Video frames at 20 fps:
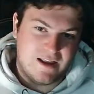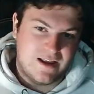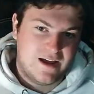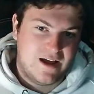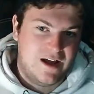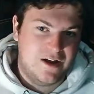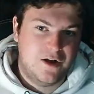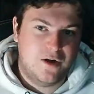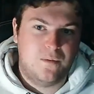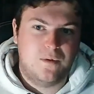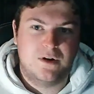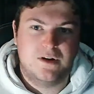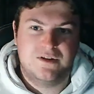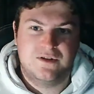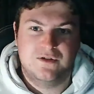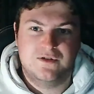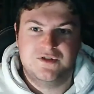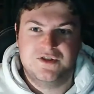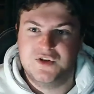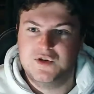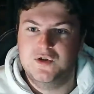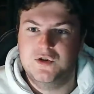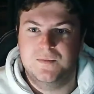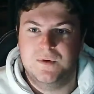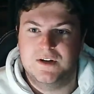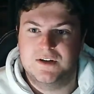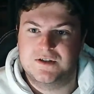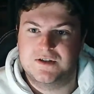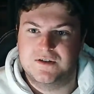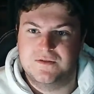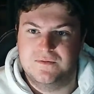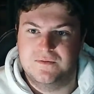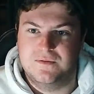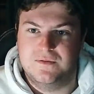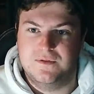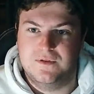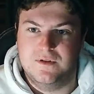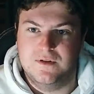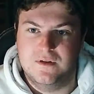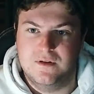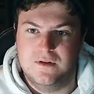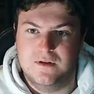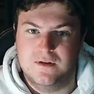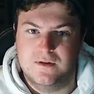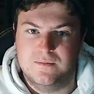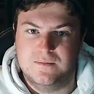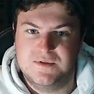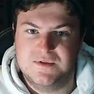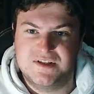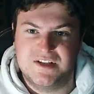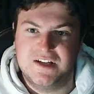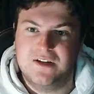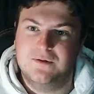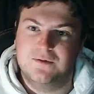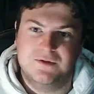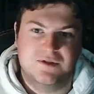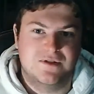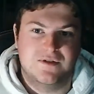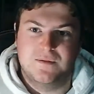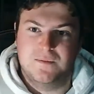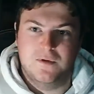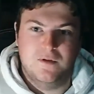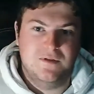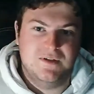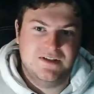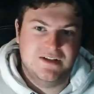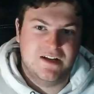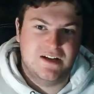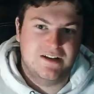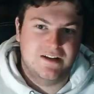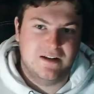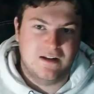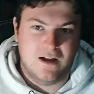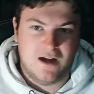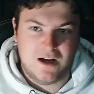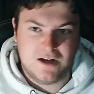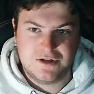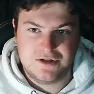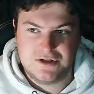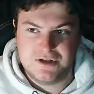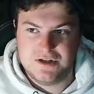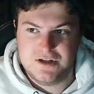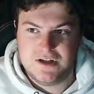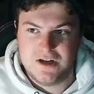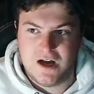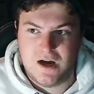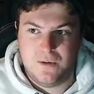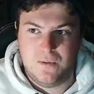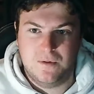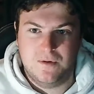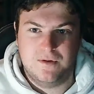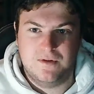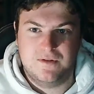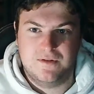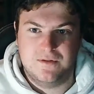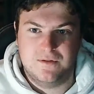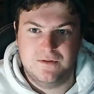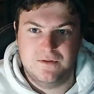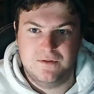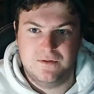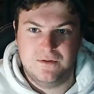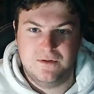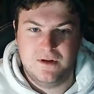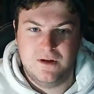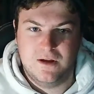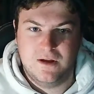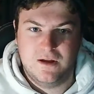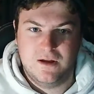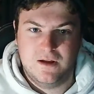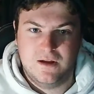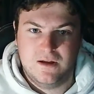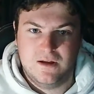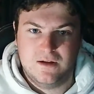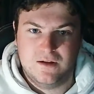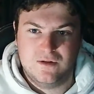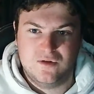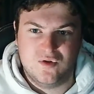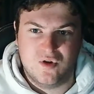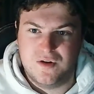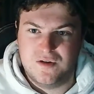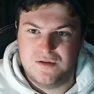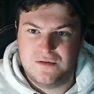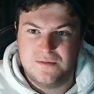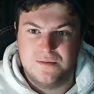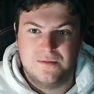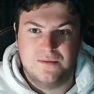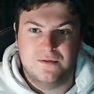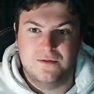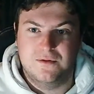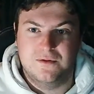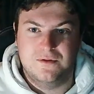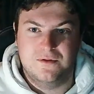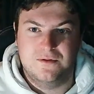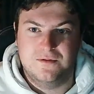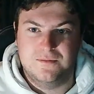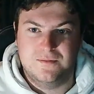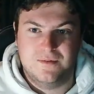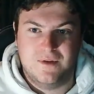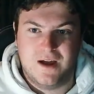I don't want to do too much of the sequels of the movies that I did last year. I want to go through.